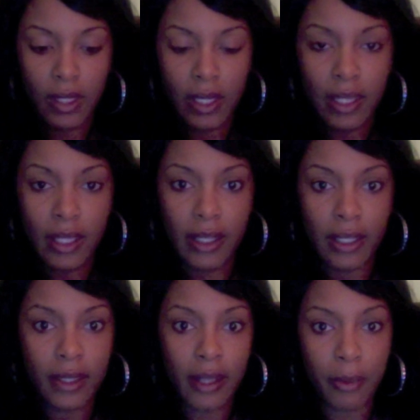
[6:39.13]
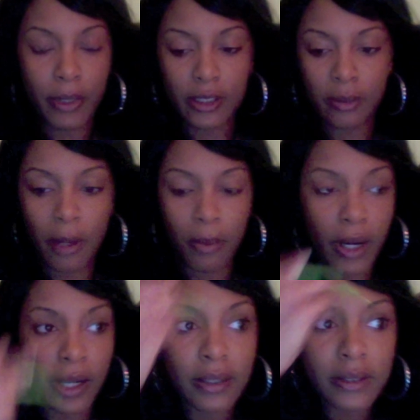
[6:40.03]
And then that brings my
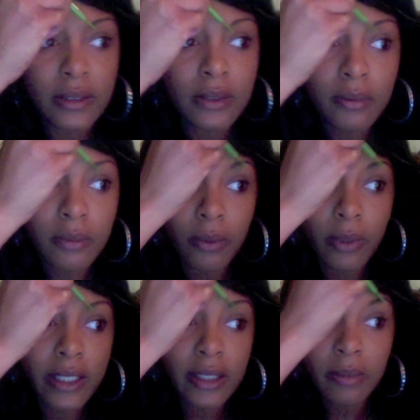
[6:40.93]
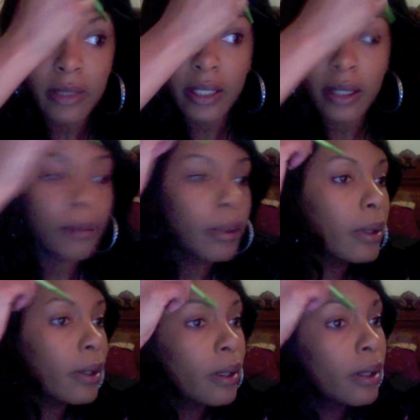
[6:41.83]
brows, wakes me up,
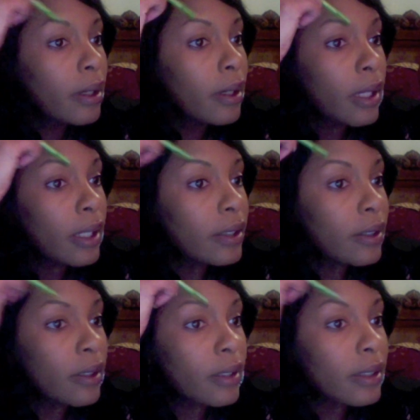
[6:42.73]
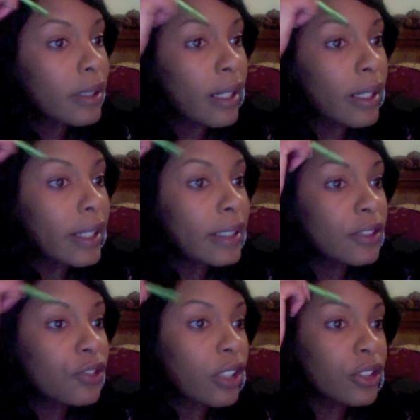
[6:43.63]
and kind of adds
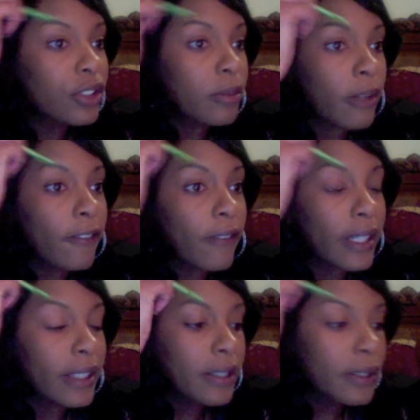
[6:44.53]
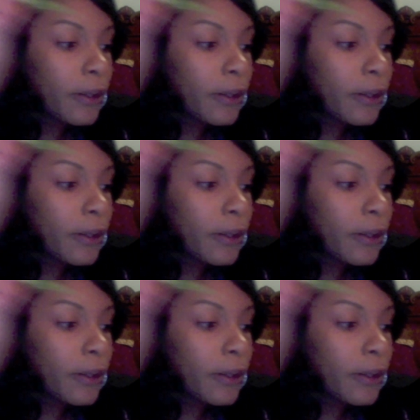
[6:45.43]
structure to my face.